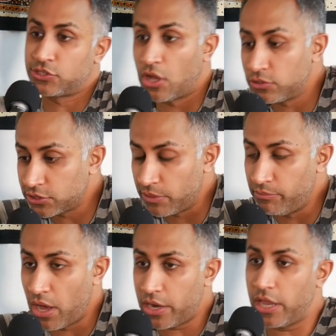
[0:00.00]
insult
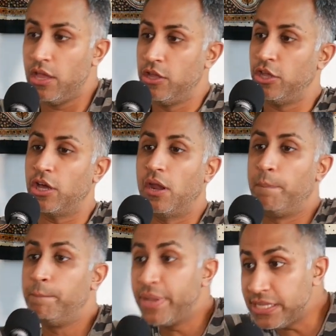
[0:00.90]
somebody, you're gonna
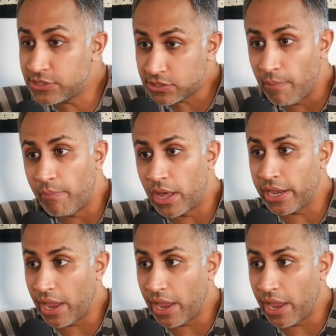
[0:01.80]
beat somebody